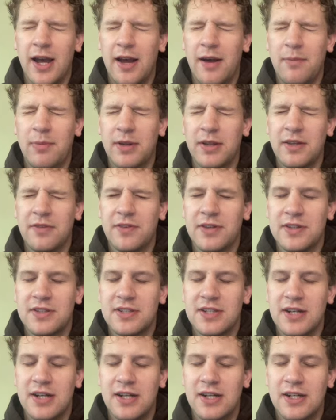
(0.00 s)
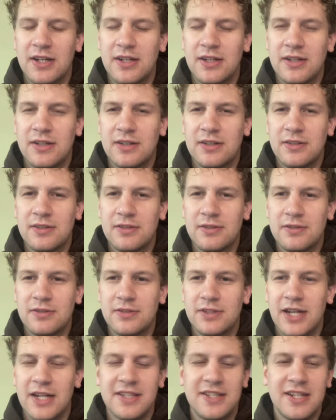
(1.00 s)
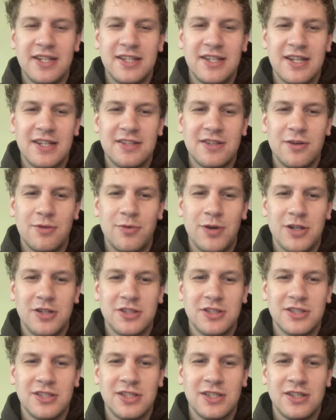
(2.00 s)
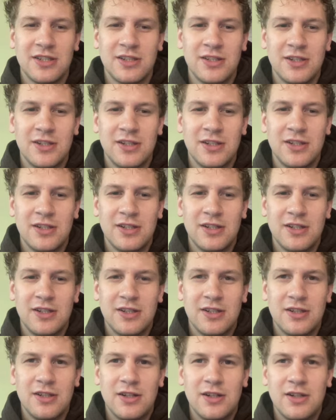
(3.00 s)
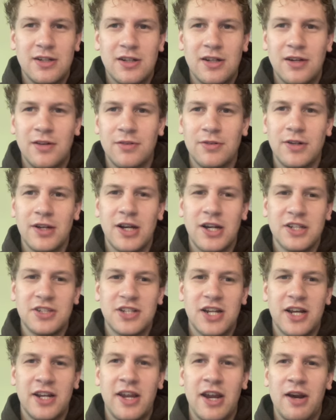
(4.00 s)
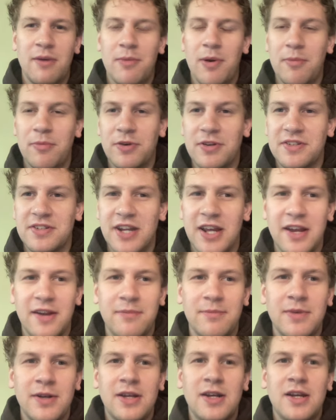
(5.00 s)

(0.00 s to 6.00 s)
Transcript: believe it's did I say Denzel Washington? Oh gosh, I can't remember his name.